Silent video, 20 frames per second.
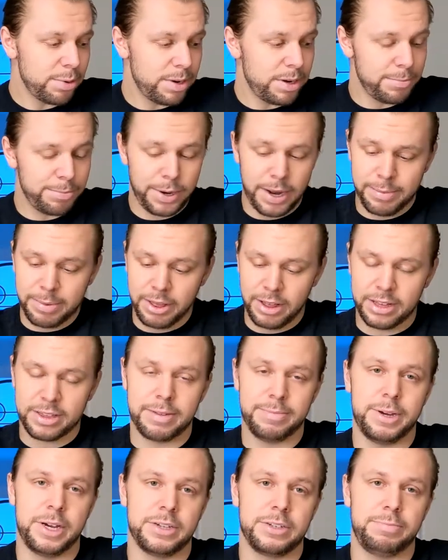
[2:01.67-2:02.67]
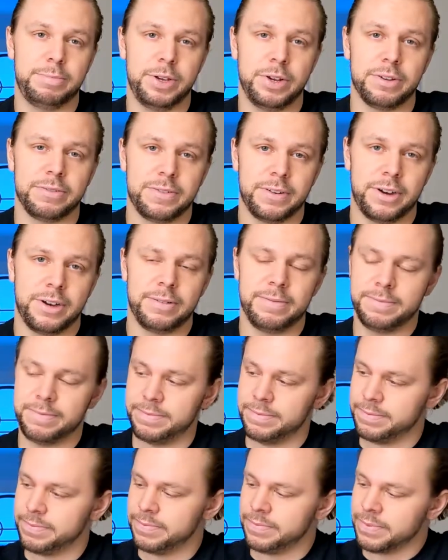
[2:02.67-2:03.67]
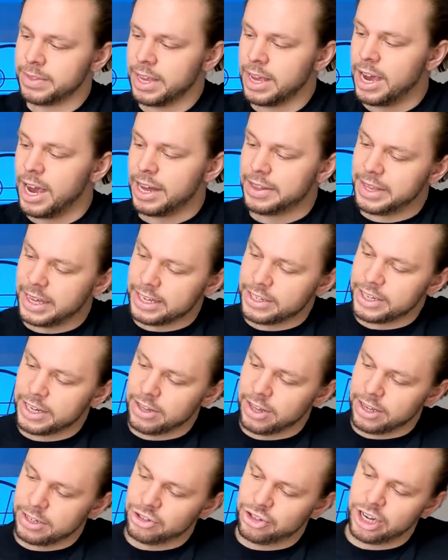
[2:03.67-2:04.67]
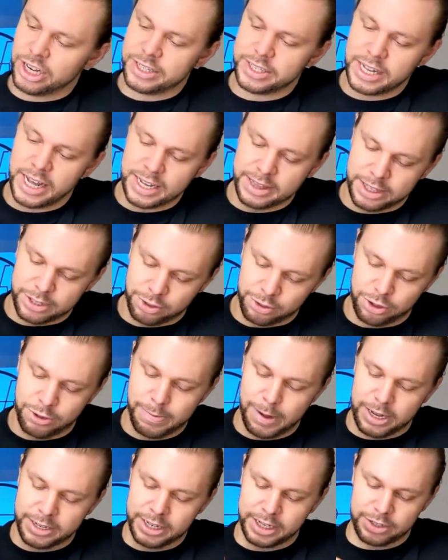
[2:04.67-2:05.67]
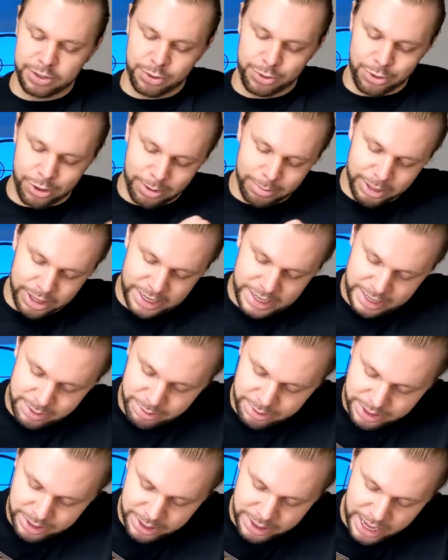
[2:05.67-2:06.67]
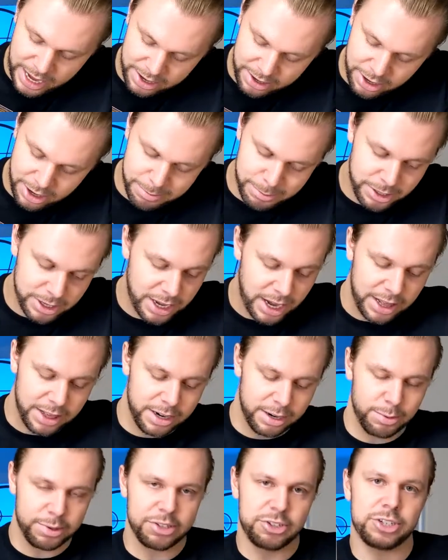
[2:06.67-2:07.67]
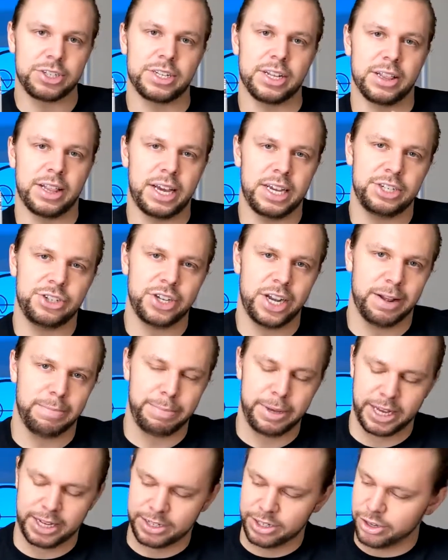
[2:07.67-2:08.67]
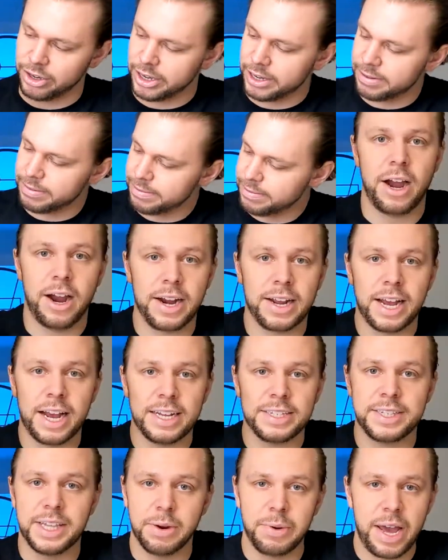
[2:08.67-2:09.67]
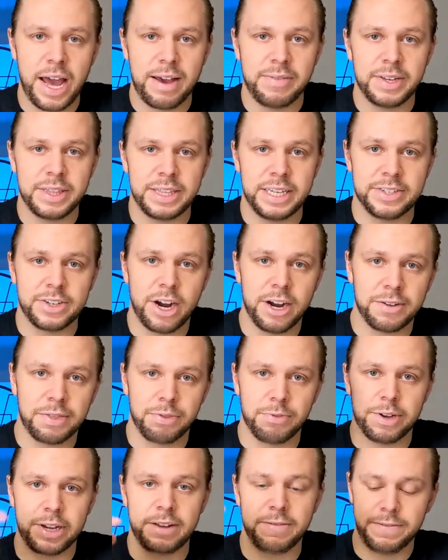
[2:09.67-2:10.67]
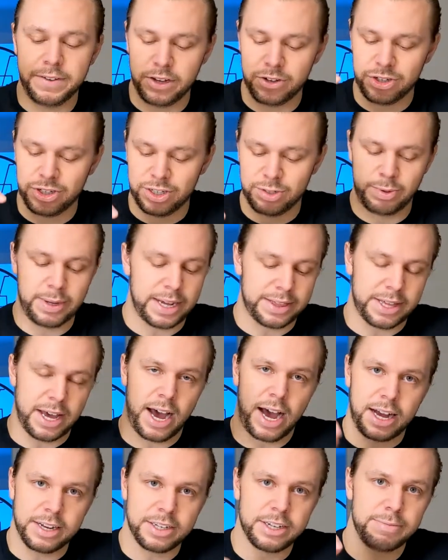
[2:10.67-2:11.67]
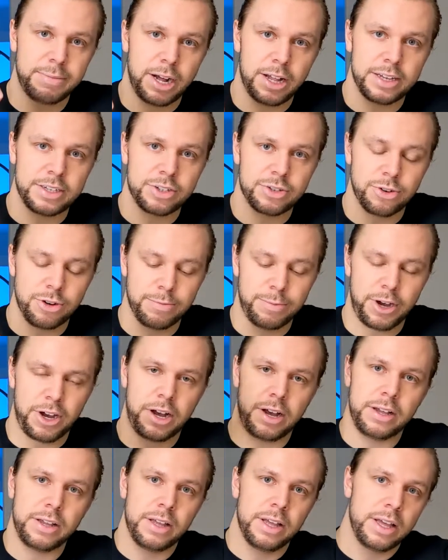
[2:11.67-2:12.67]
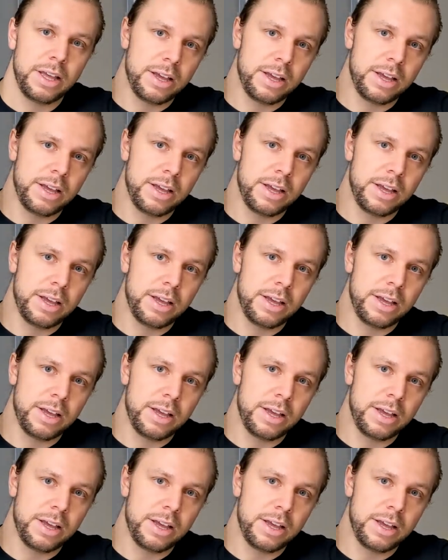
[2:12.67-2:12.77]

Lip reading: one will probably look the most beautiful. I think it's going to look just like the Skrewball does normally with that caramel color with just a light shade of pink to it. Alright guys, there we have it. These are our 3 infusions. We got the hot tamale Skrewball,